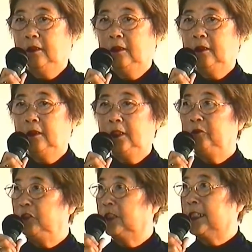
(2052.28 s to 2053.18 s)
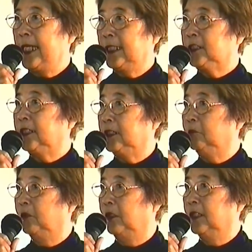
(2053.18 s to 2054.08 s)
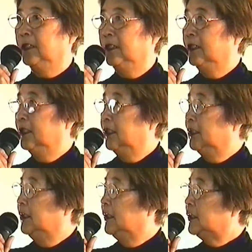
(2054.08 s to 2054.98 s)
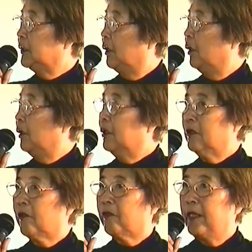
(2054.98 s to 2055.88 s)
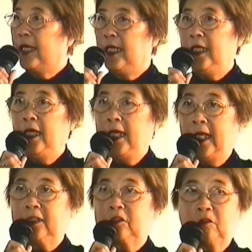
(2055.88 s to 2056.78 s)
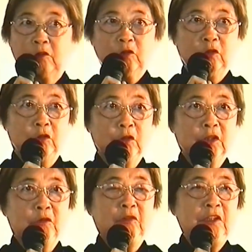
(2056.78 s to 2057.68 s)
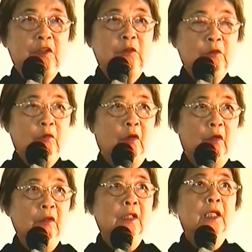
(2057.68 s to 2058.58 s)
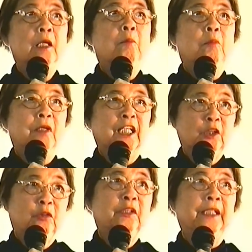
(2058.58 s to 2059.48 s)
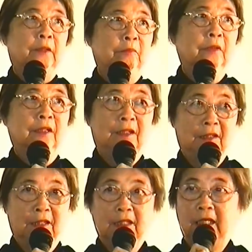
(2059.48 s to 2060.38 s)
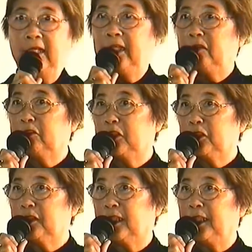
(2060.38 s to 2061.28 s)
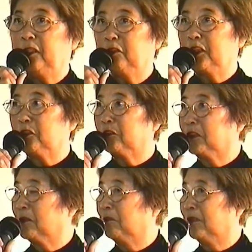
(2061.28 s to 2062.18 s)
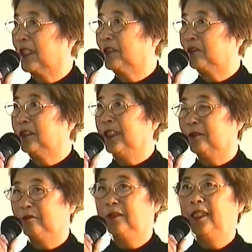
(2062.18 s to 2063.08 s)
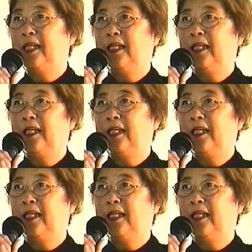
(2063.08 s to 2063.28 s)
give you a cash anymore. So they had so-called withdrawal moratorium. I never heard the English word moratorium